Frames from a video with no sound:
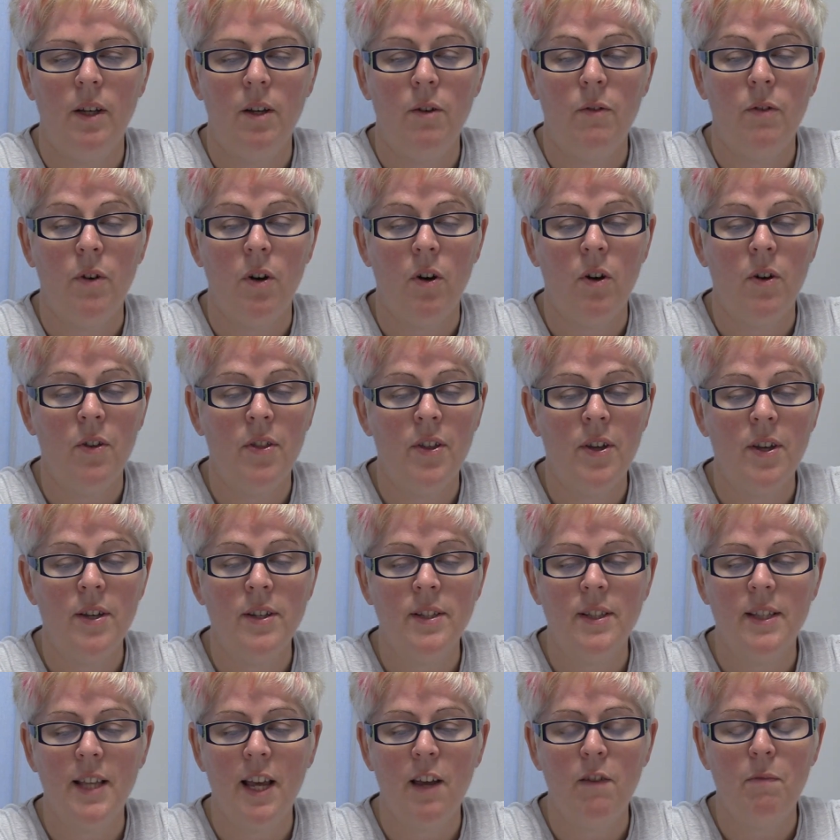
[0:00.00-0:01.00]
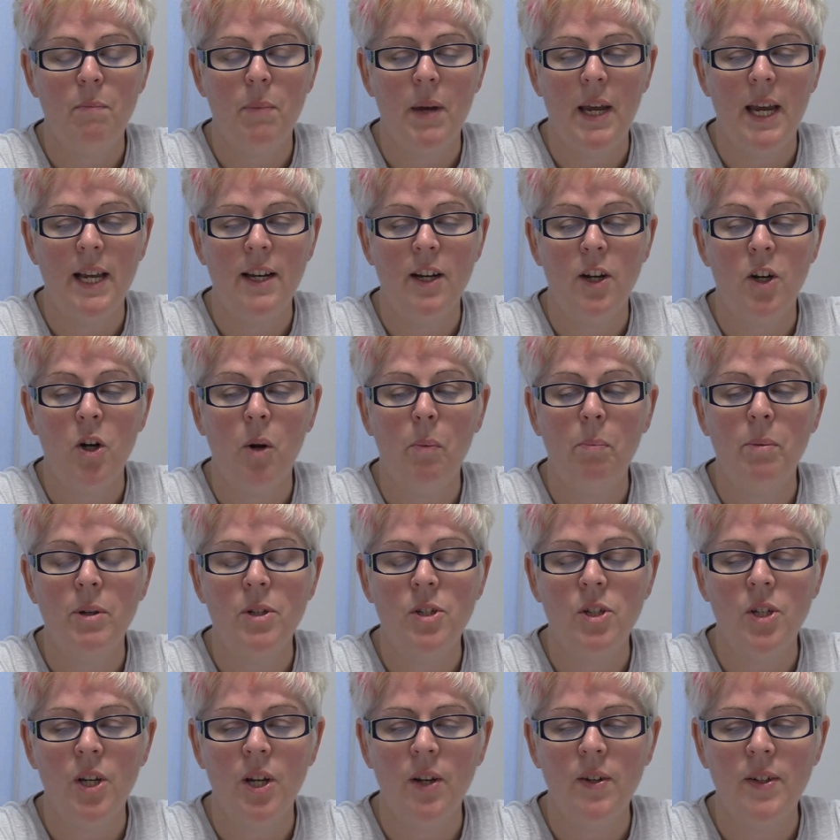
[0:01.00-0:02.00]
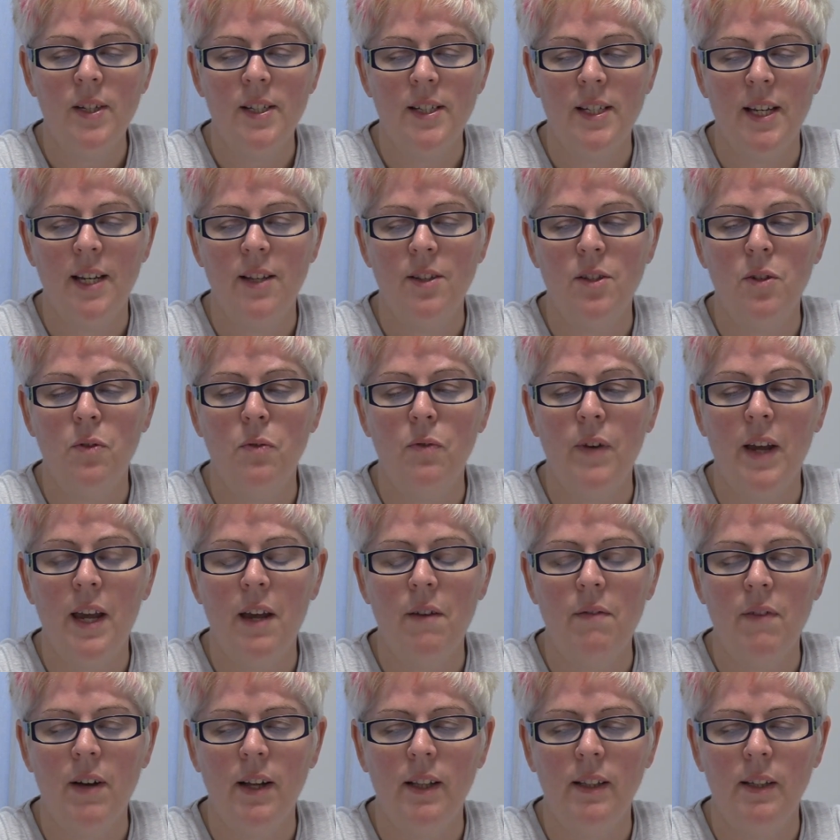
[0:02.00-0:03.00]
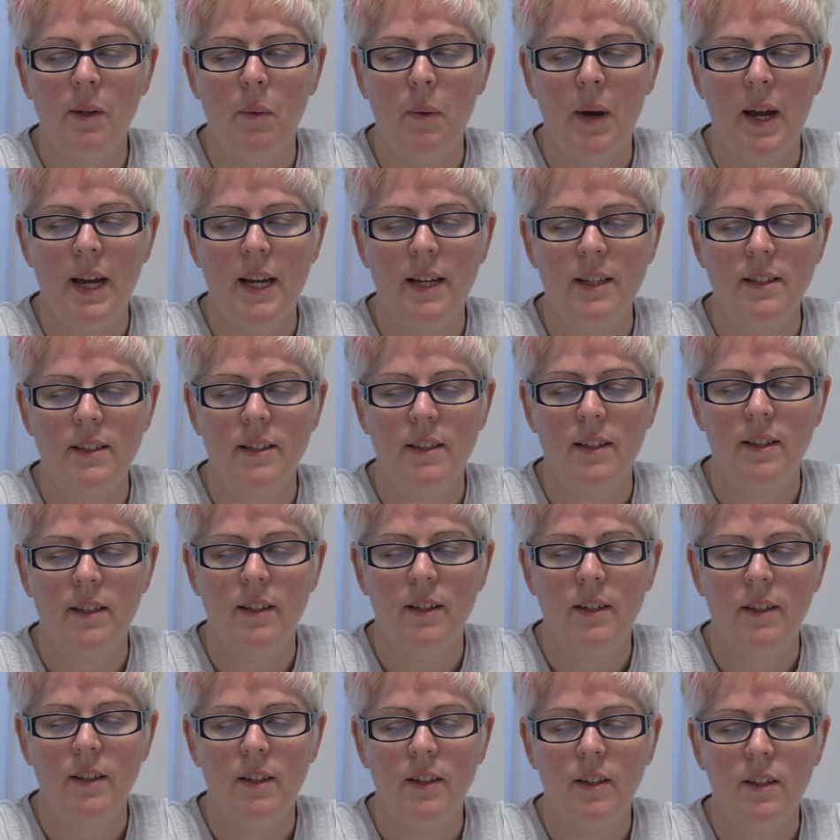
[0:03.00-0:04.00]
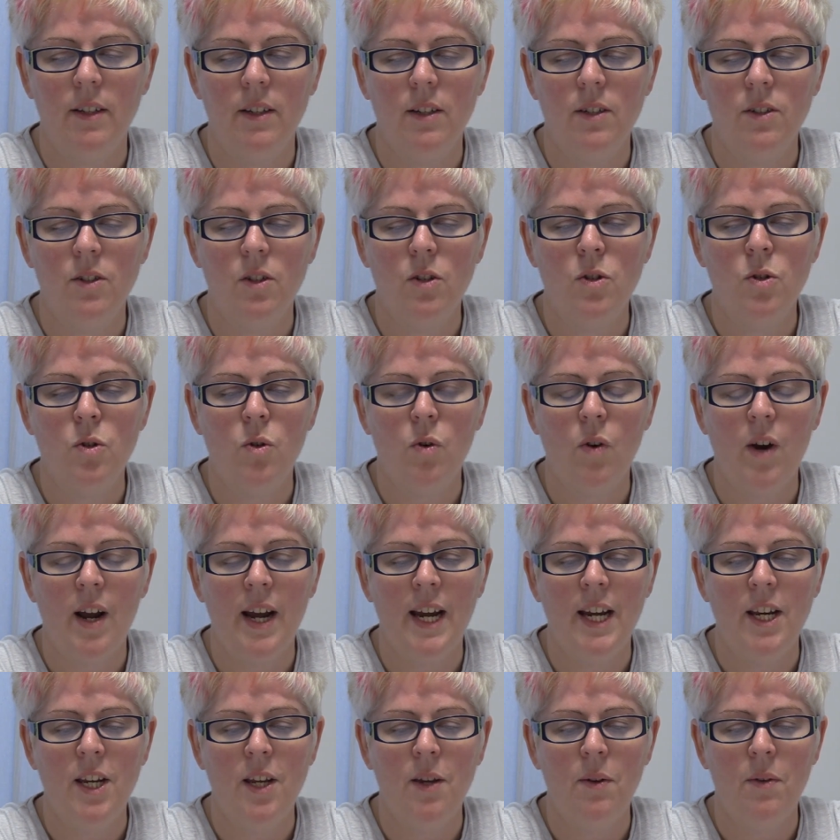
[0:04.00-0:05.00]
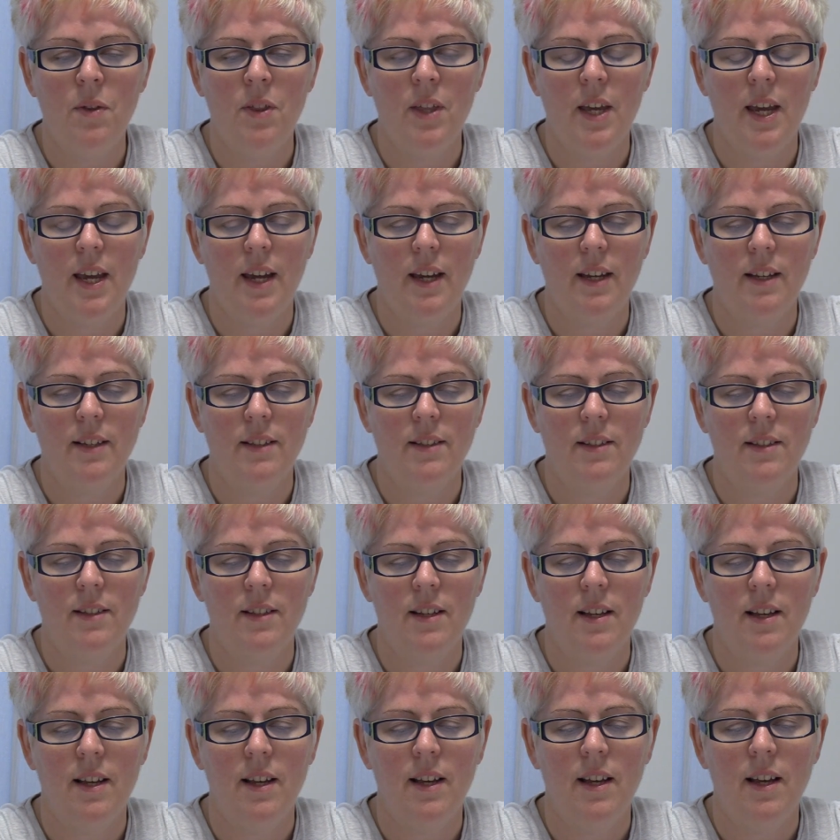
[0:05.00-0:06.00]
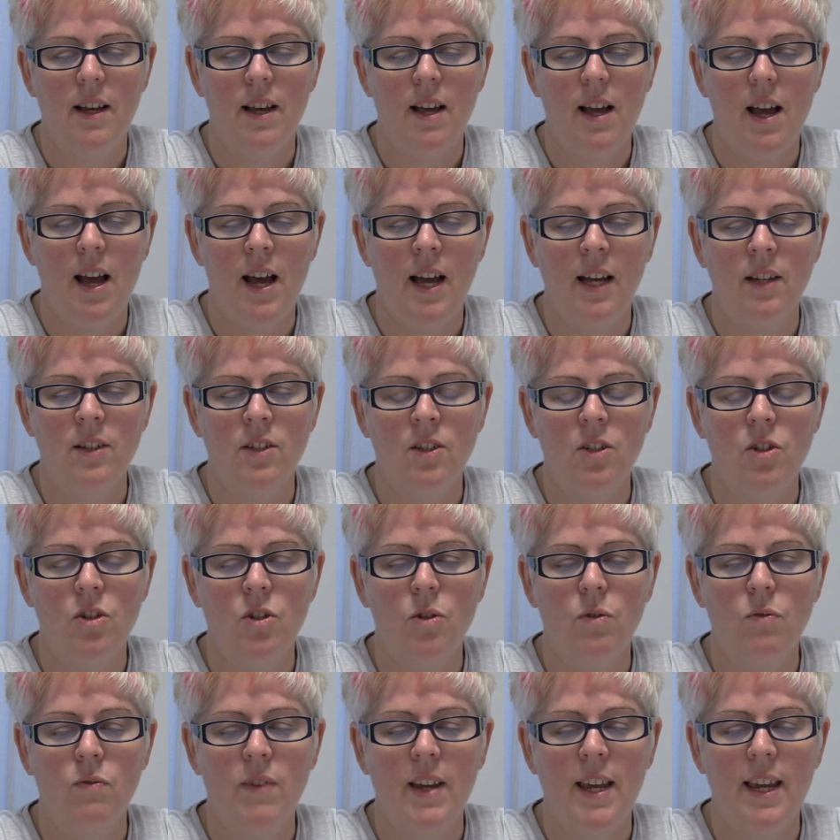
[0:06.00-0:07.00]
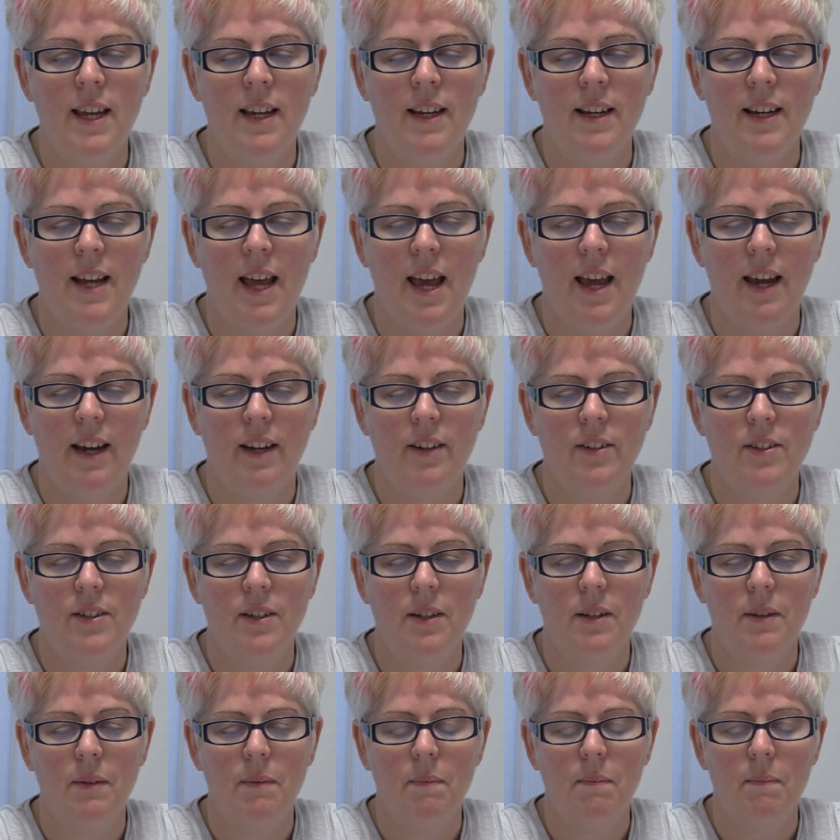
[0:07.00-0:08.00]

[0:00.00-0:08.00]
For others, they've been an opportunity to reevaluate, to try new things, and to reconnect.